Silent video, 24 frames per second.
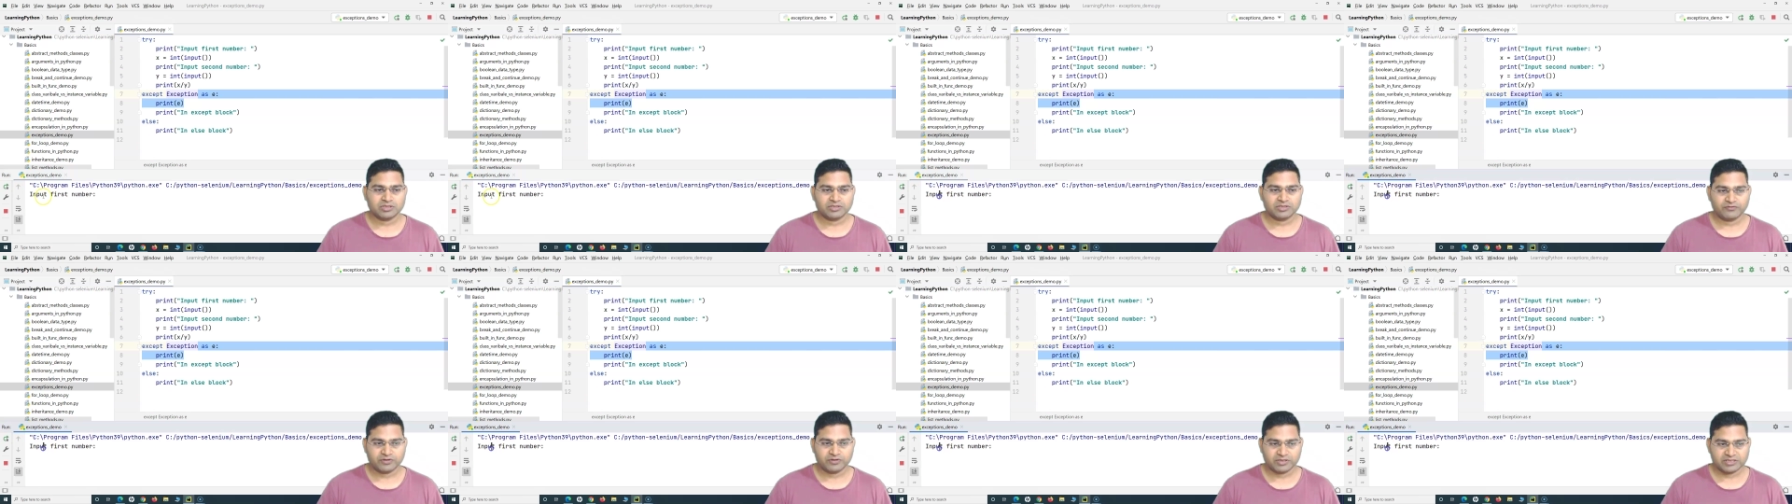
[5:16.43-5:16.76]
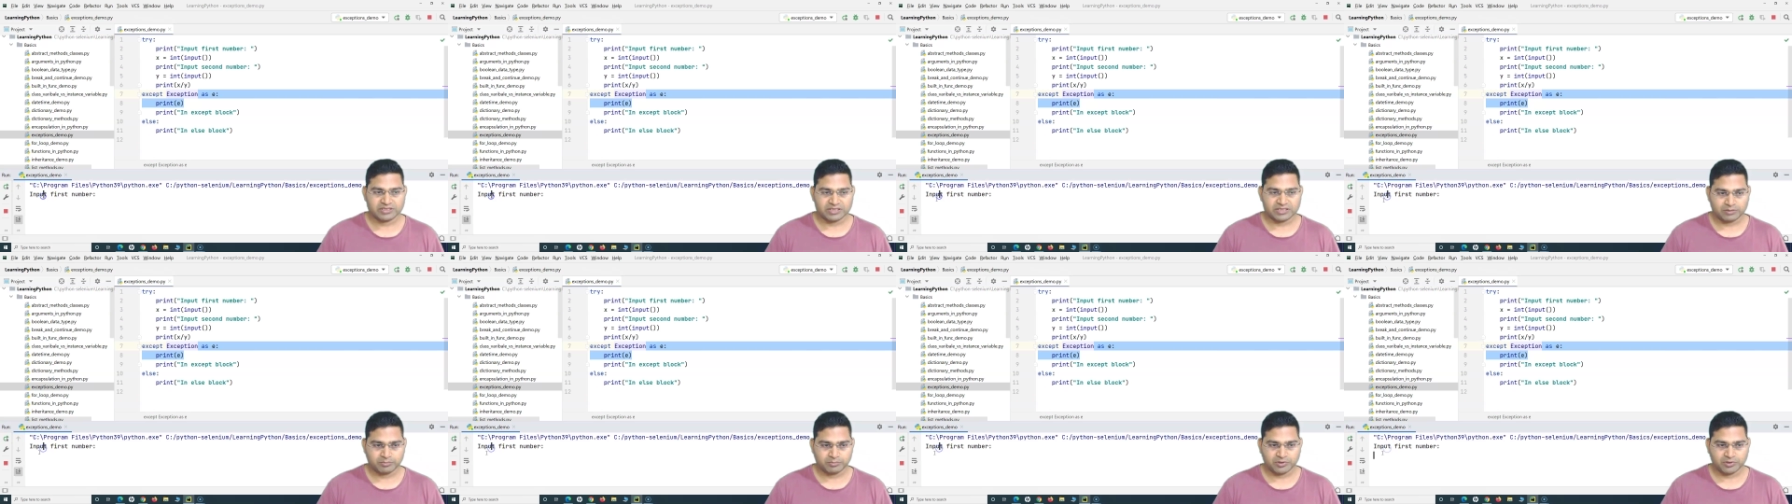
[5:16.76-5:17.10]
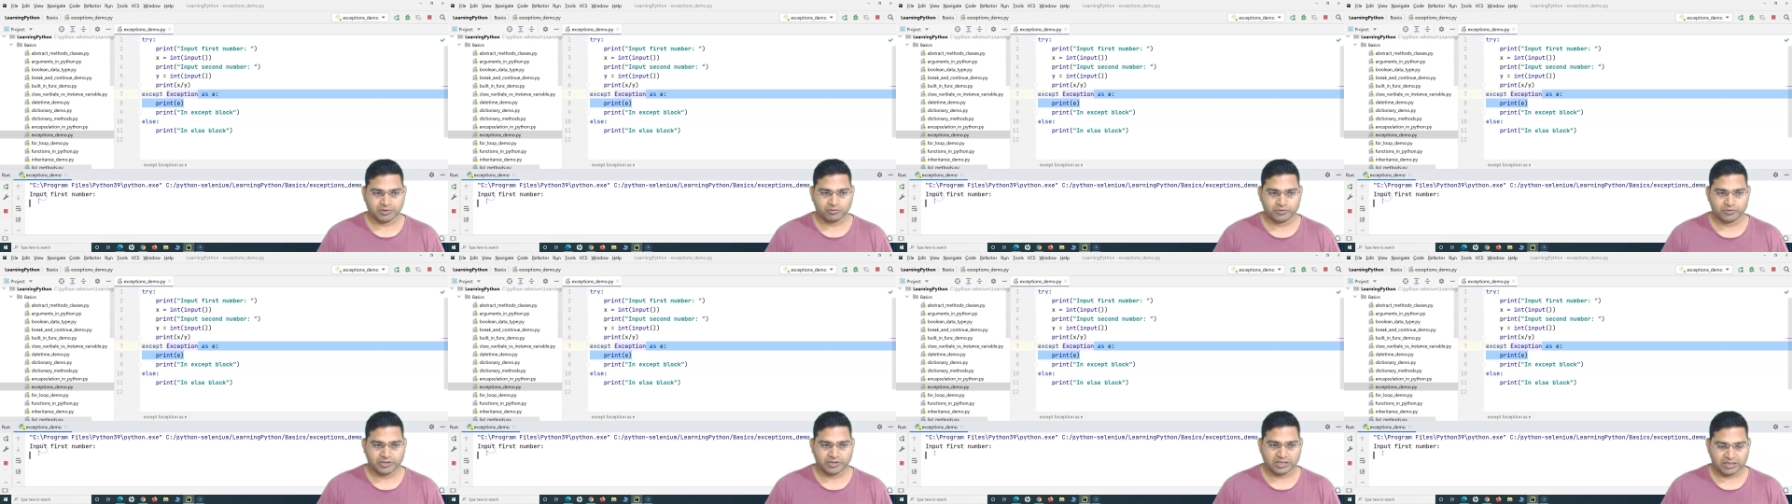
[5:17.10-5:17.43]
So for
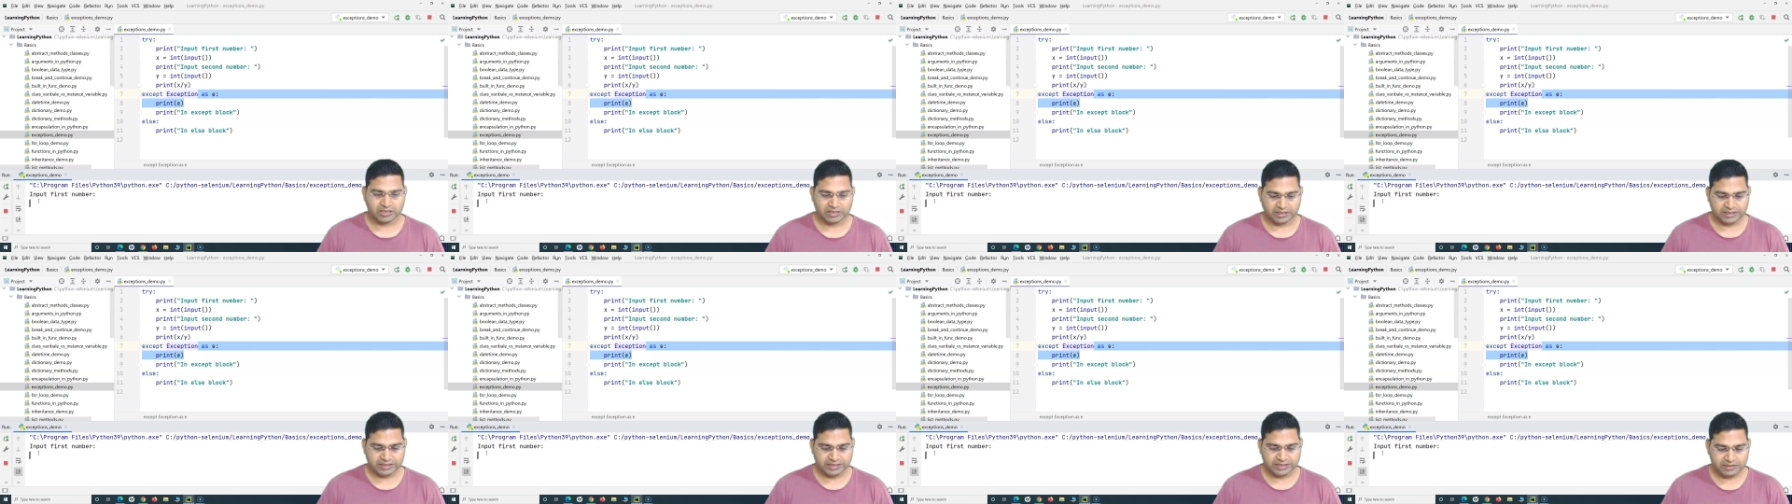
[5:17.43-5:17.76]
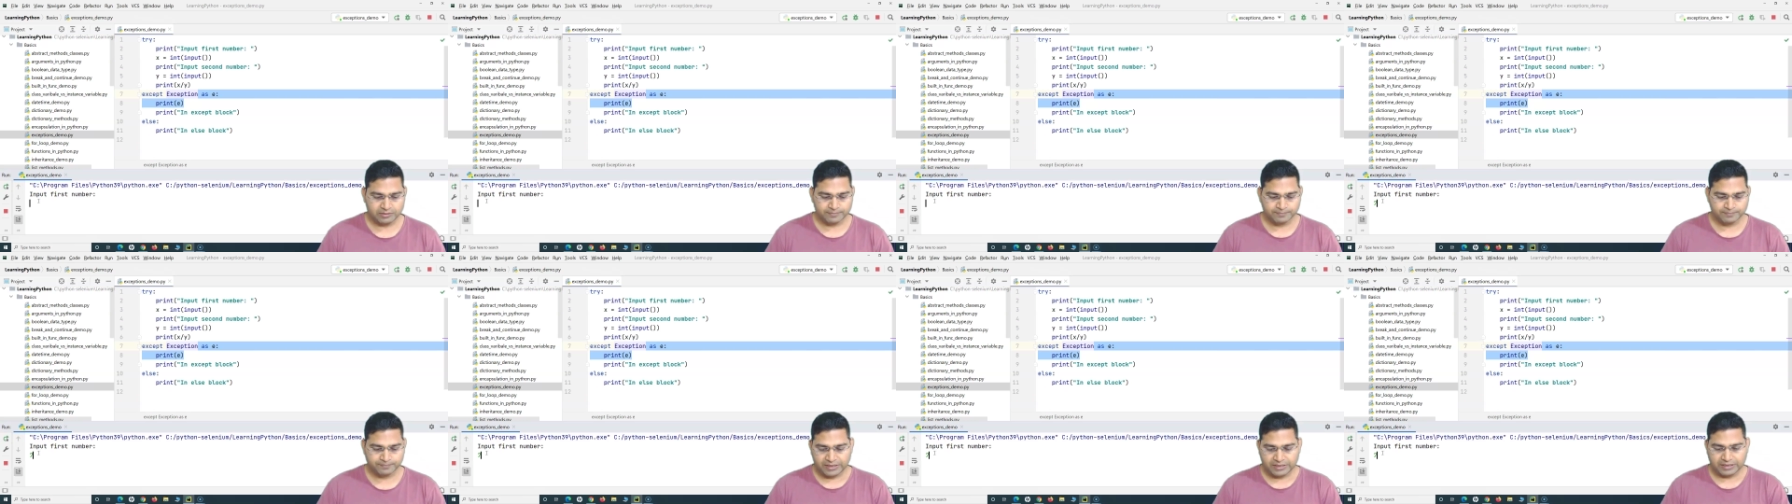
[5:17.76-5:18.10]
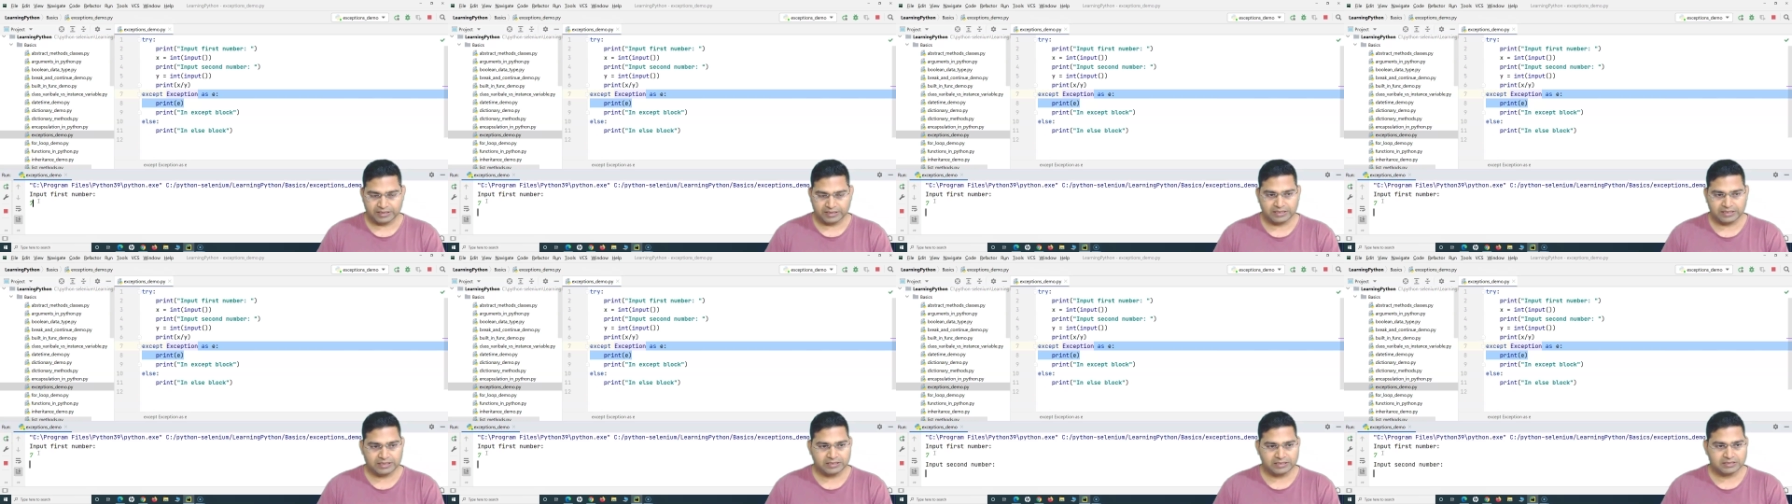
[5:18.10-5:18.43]
example, we run again
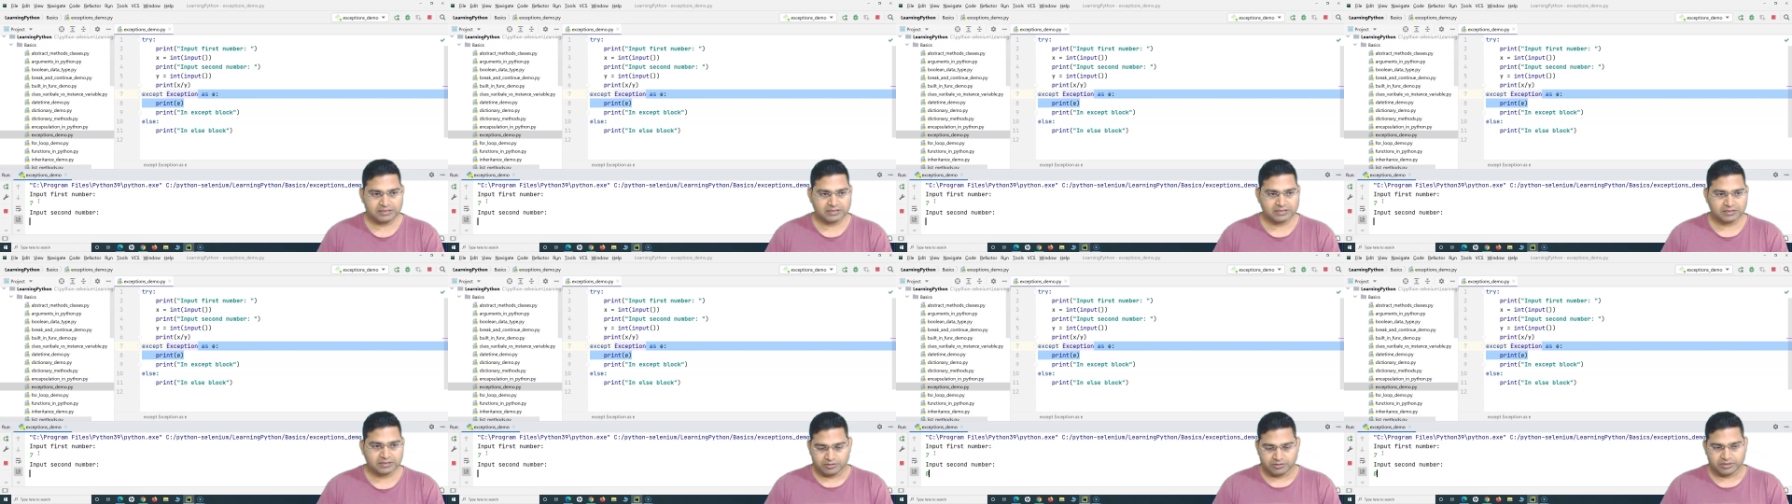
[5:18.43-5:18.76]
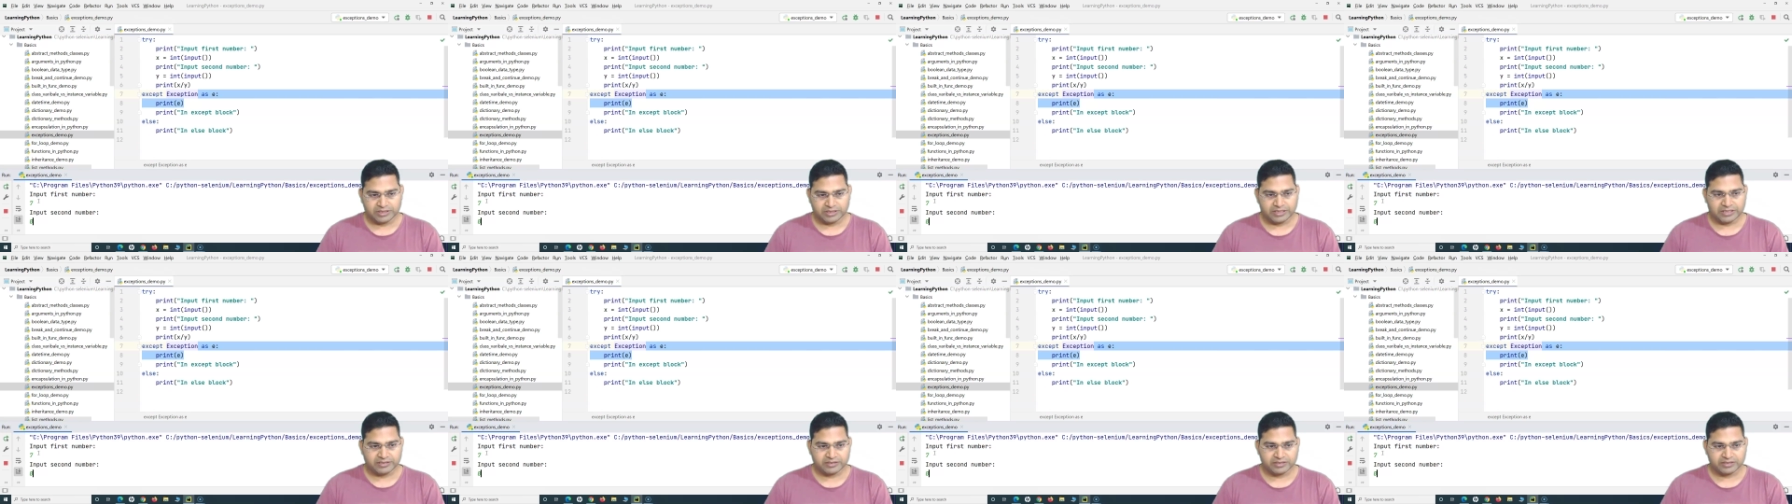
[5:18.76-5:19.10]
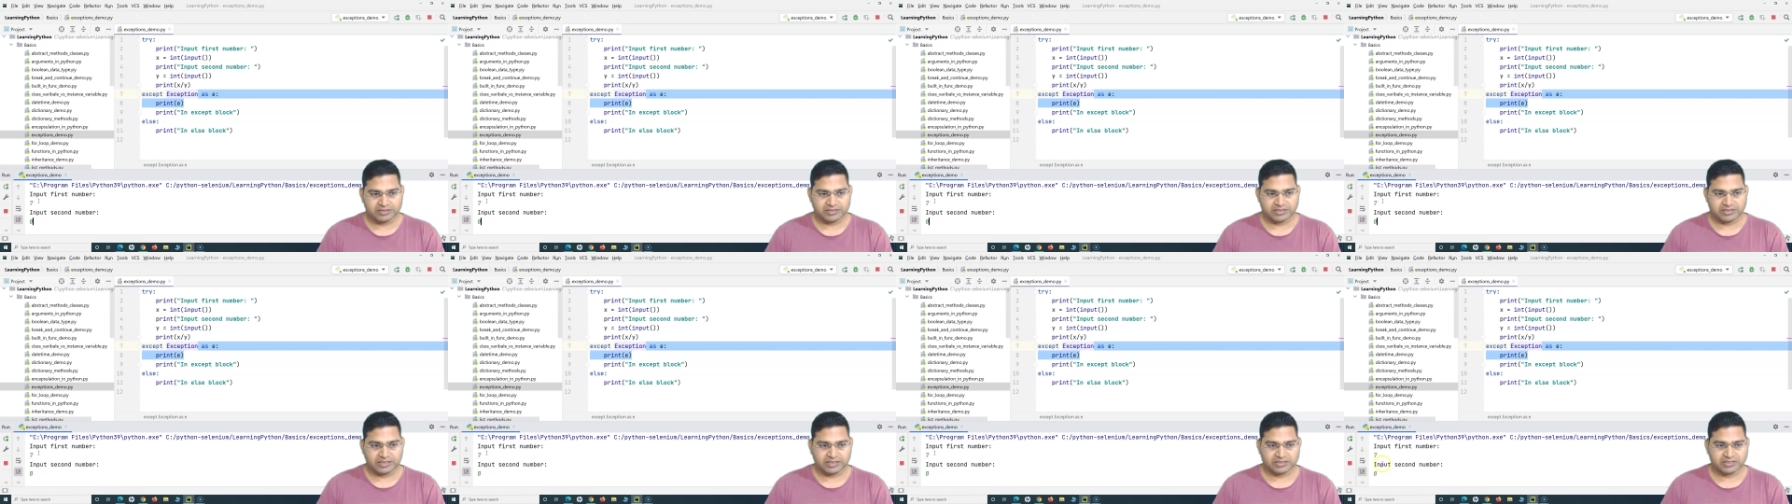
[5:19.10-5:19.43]
and there
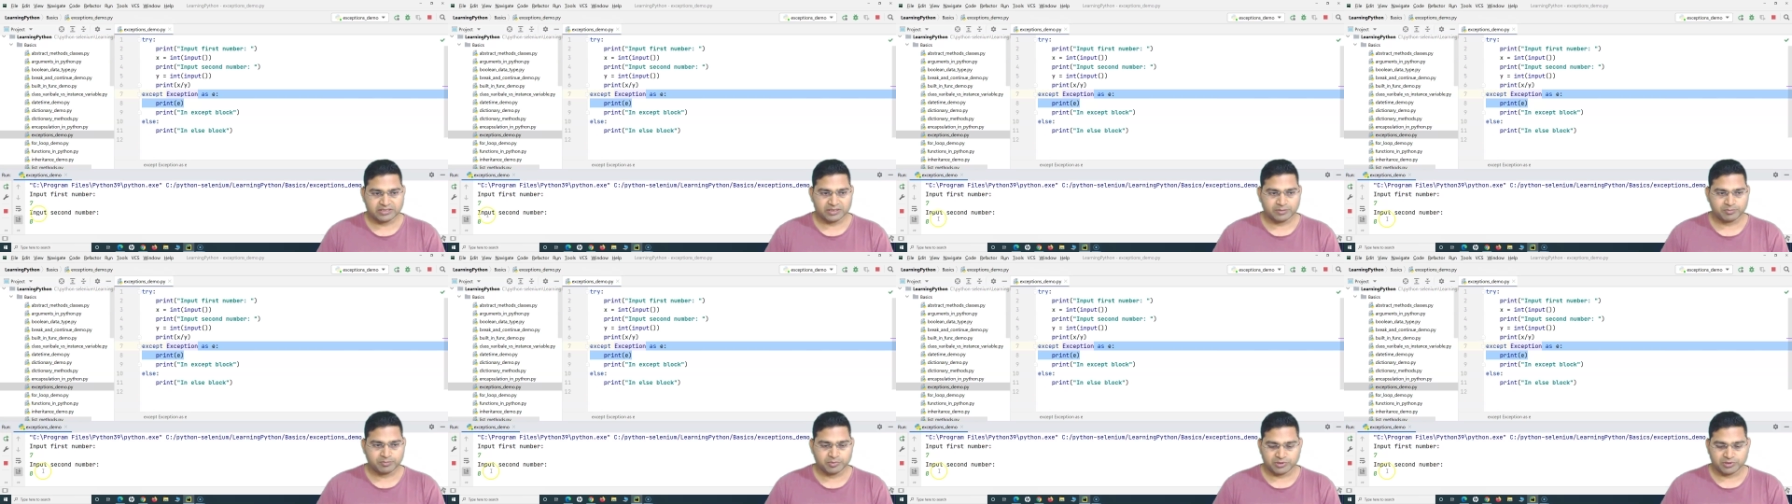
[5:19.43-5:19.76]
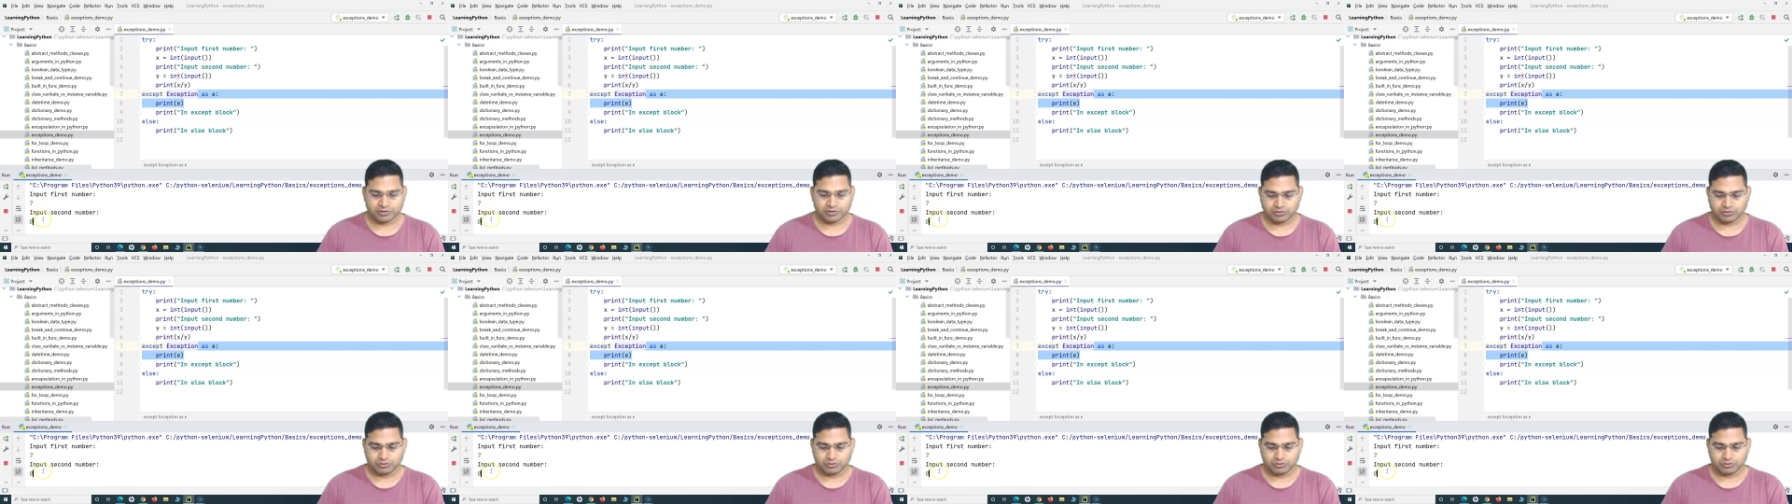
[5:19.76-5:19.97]
is an exception.